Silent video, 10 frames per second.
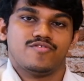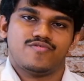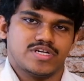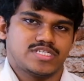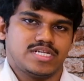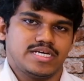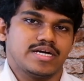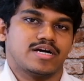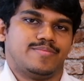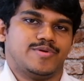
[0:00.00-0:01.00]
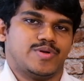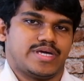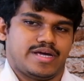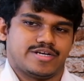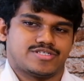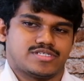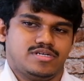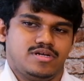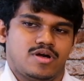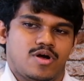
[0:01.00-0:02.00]
Firstly,
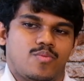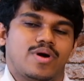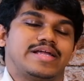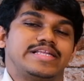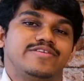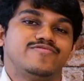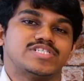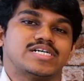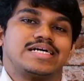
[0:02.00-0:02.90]
communication, where it gives a